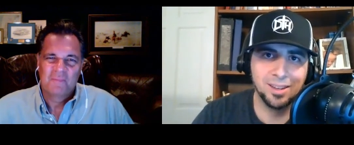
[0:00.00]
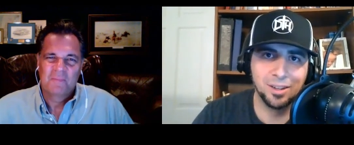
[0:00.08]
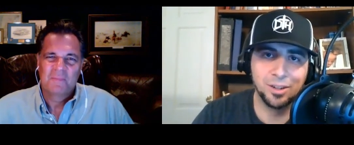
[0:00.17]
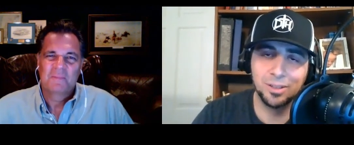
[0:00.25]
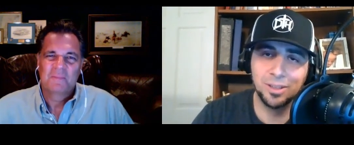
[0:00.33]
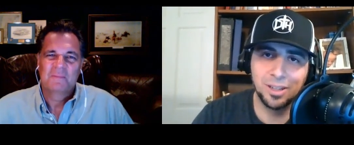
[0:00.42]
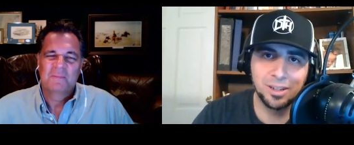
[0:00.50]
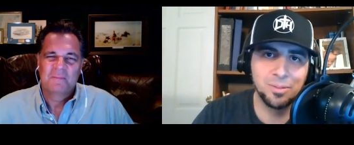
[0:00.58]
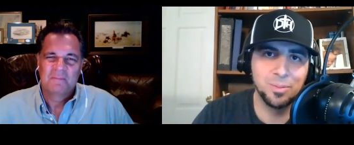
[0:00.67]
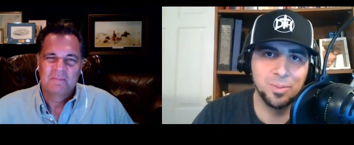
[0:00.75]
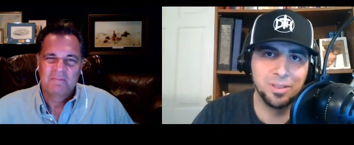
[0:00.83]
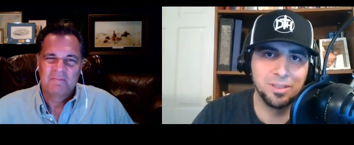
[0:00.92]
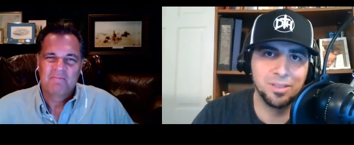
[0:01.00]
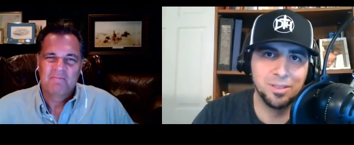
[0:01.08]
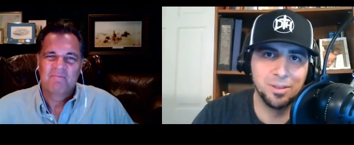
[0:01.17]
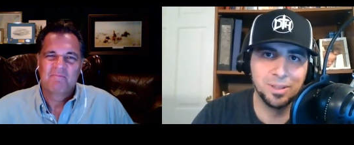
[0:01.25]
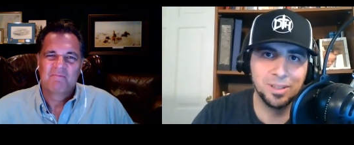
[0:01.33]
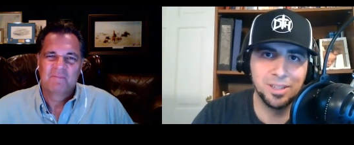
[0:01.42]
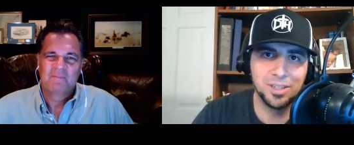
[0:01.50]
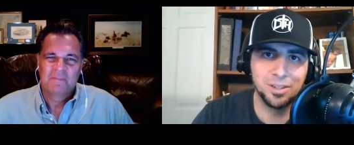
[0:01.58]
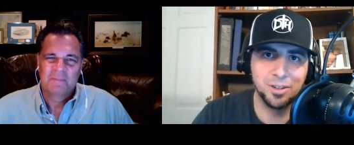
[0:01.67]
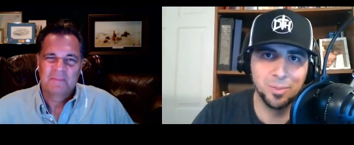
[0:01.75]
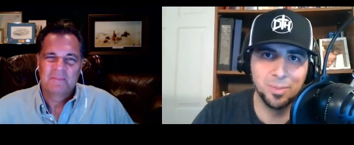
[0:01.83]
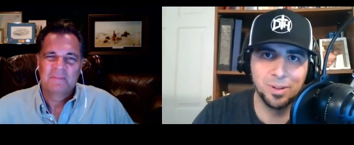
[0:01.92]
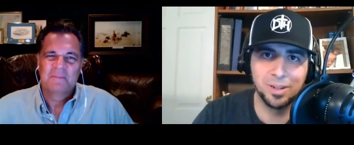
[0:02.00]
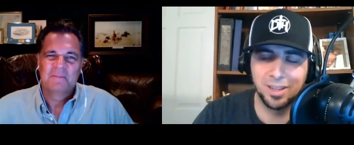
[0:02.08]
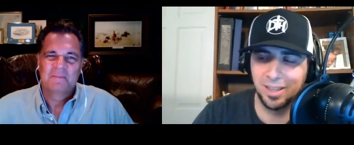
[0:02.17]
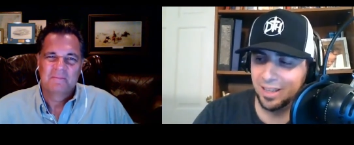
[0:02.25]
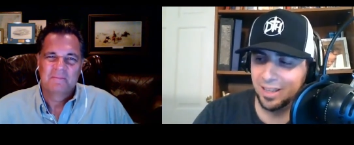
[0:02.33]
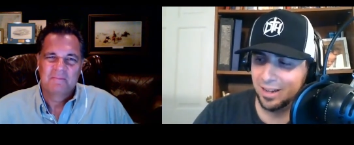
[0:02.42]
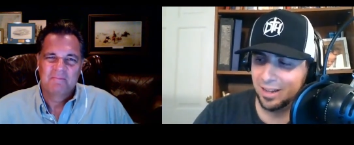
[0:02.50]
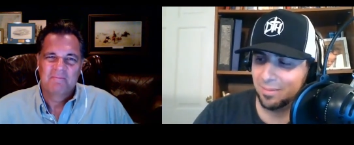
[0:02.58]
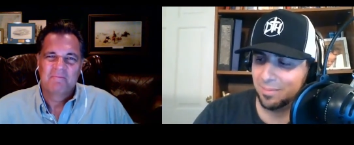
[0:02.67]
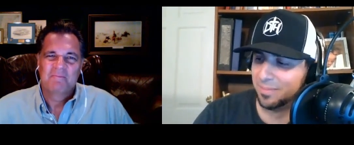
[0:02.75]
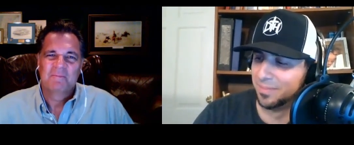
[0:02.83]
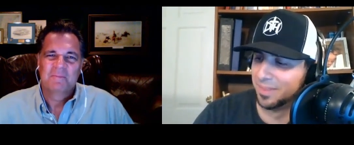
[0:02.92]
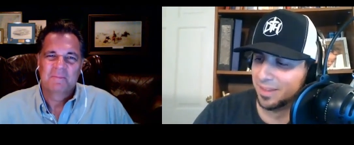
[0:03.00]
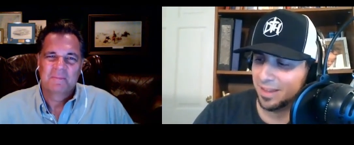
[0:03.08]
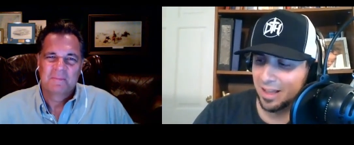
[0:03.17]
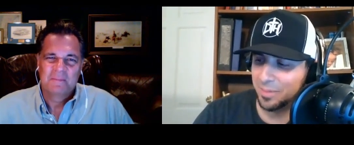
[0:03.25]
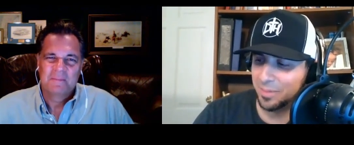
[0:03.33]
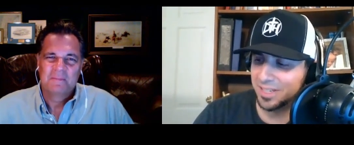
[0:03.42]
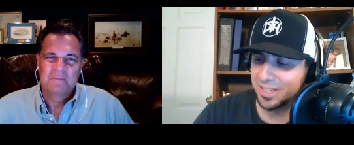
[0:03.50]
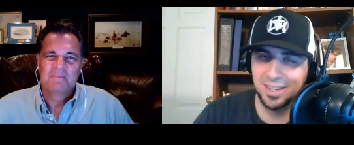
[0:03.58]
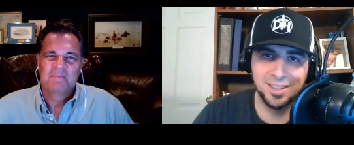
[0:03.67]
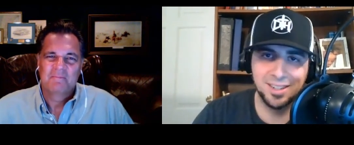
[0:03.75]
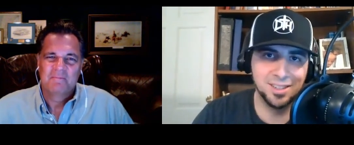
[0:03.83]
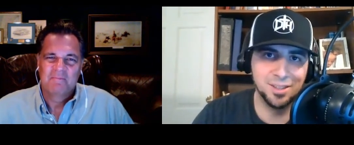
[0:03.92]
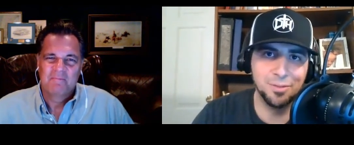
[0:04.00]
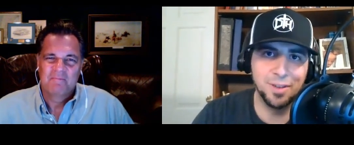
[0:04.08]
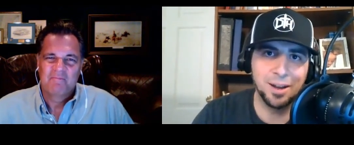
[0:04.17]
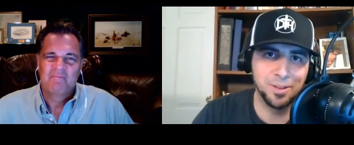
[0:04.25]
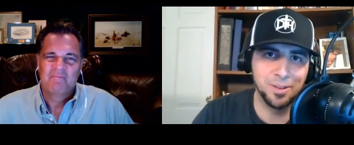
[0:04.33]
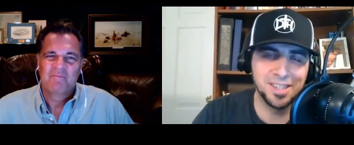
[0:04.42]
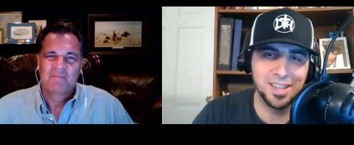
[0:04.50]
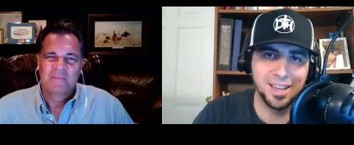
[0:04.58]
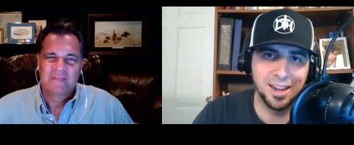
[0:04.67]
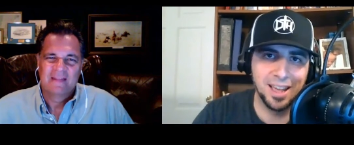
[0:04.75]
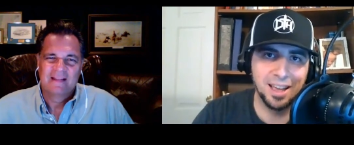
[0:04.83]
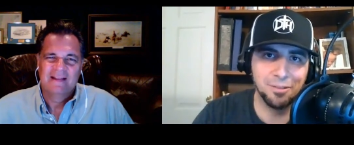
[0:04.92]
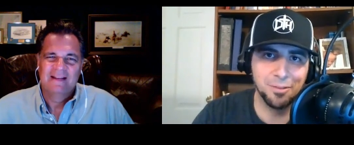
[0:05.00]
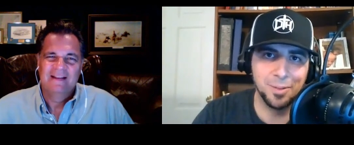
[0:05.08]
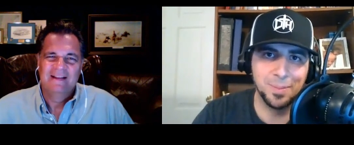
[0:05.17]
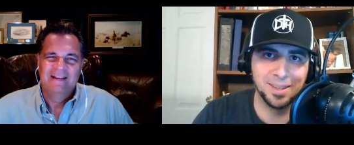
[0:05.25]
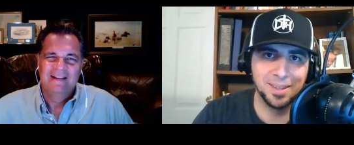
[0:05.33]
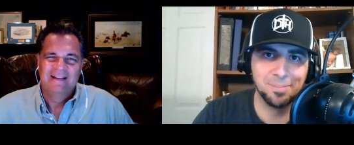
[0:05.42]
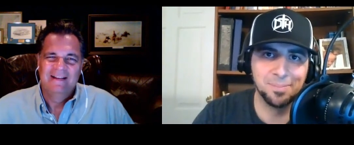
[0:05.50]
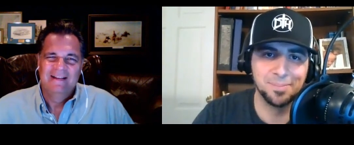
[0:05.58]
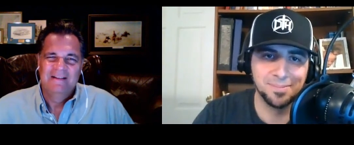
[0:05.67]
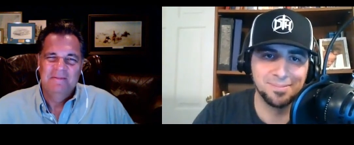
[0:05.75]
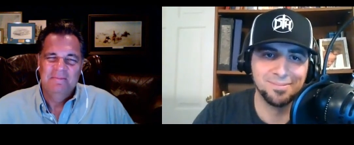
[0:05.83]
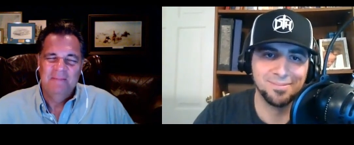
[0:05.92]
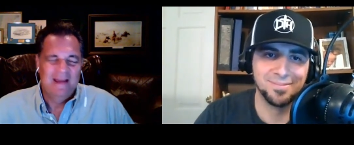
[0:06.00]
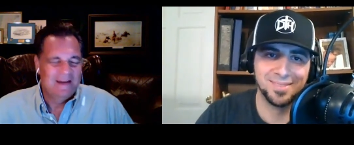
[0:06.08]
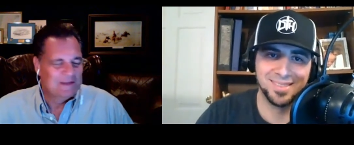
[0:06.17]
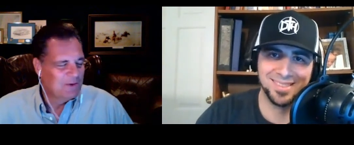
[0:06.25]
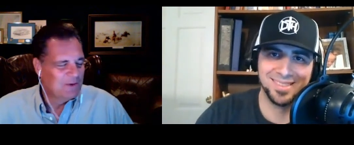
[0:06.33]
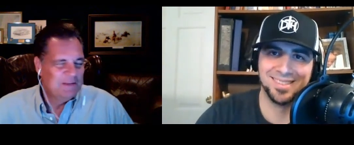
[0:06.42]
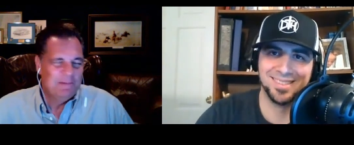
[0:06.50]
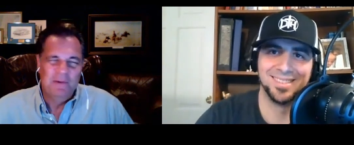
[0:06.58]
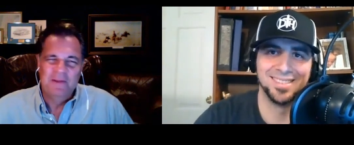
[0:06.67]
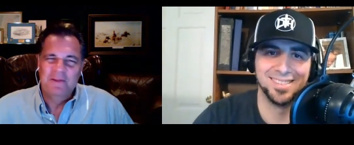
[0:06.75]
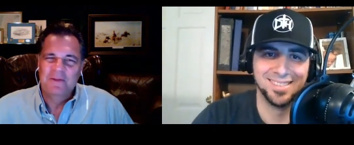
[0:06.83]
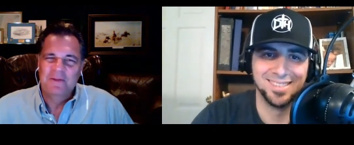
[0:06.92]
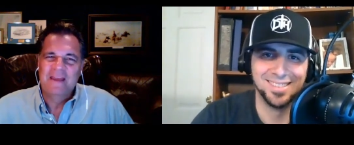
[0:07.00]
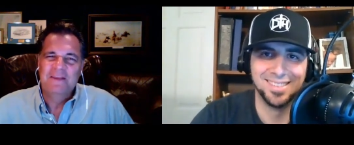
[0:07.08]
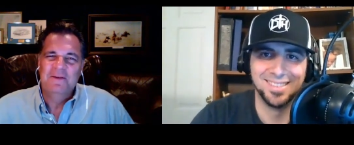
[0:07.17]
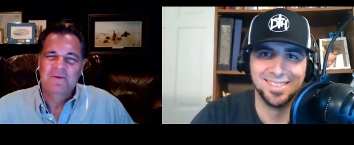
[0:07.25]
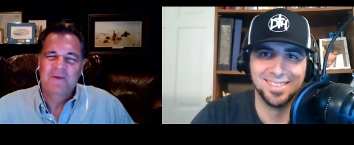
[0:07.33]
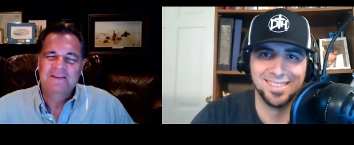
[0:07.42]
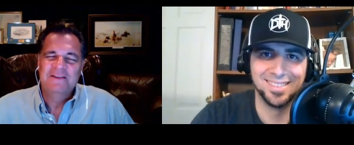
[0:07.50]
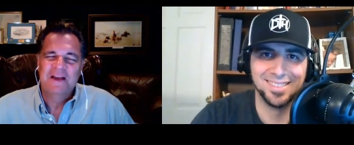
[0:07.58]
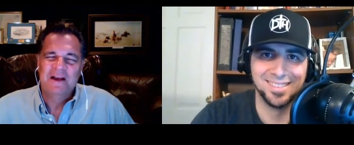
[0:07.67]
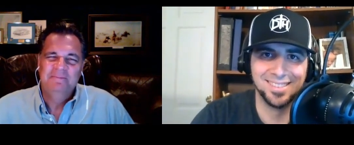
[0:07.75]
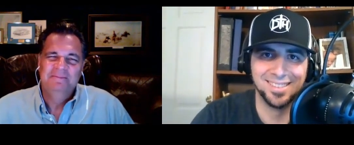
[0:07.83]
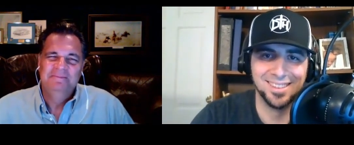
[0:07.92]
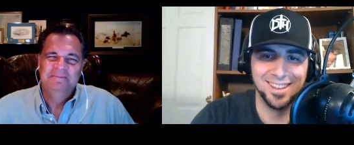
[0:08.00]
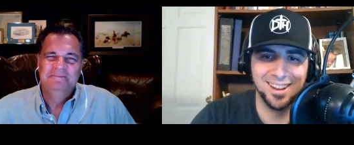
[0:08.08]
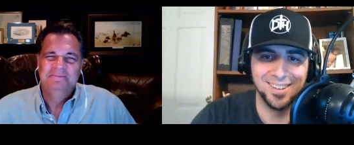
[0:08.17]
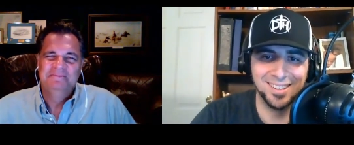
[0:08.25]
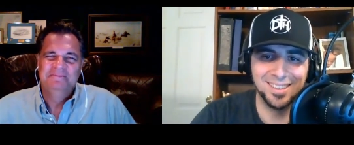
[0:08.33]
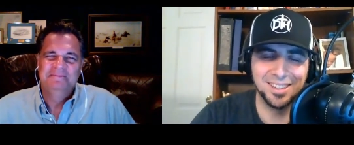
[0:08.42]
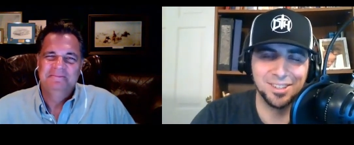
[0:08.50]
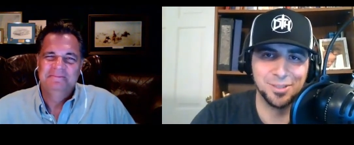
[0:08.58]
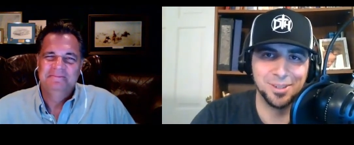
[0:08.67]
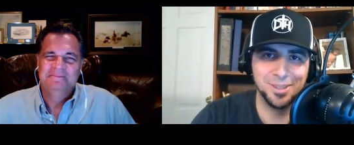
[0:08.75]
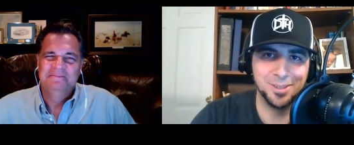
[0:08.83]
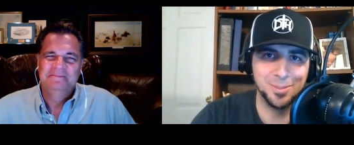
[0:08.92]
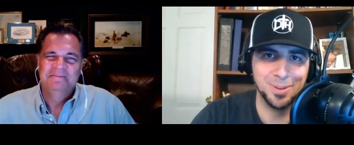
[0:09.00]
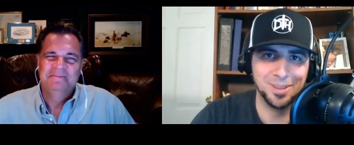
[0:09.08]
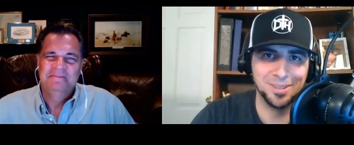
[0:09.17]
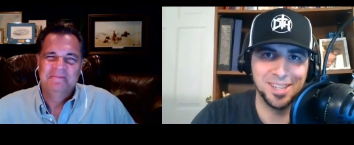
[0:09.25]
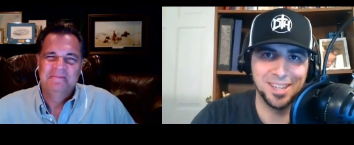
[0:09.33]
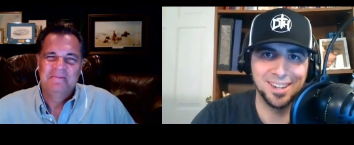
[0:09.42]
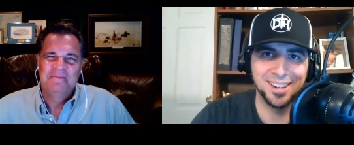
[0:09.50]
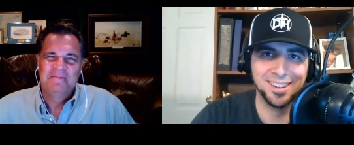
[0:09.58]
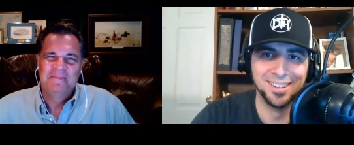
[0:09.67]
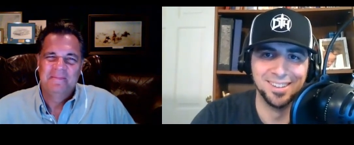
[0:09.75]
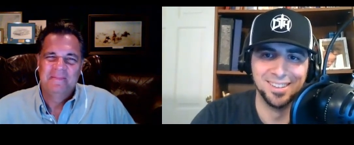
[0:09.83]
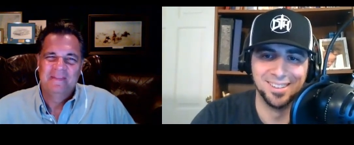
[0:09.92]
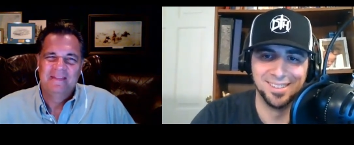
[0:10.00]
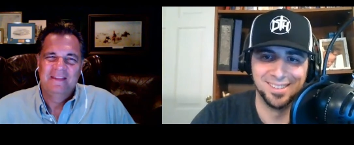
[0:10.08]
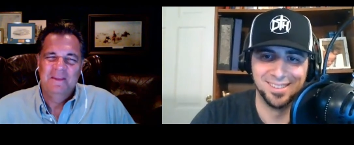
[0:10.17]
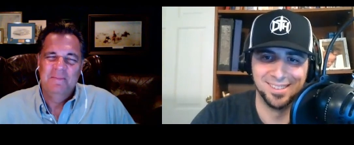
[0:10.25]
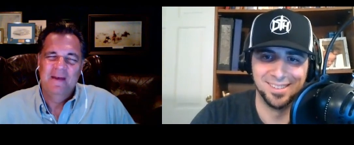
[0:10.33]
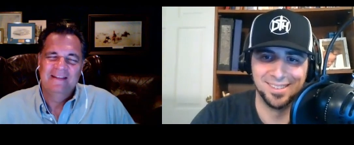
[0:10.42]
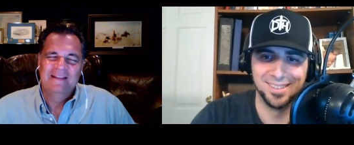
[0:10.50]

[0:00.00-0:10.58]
Speaker 1: uh, good luck with the release of your book. And um, I'm excited to devour the second half of it, man.
Speaker 2: Man, it's great to be with you. Thank you. Great job.
Speaker 1: All right. Thanks for all you do, brother. Take care. You bet.